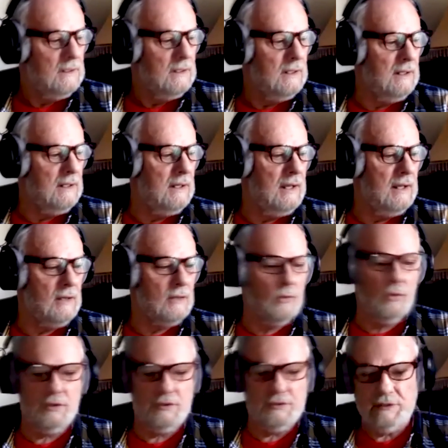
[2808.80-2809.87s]
Uh, and of
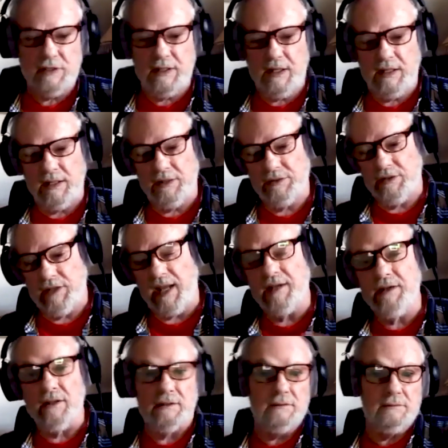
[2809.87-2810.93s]
course, they had
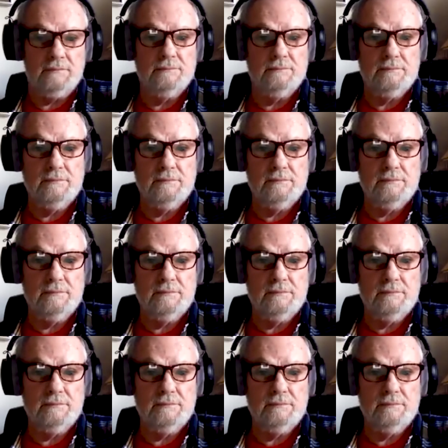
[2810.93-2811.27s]
Daniel,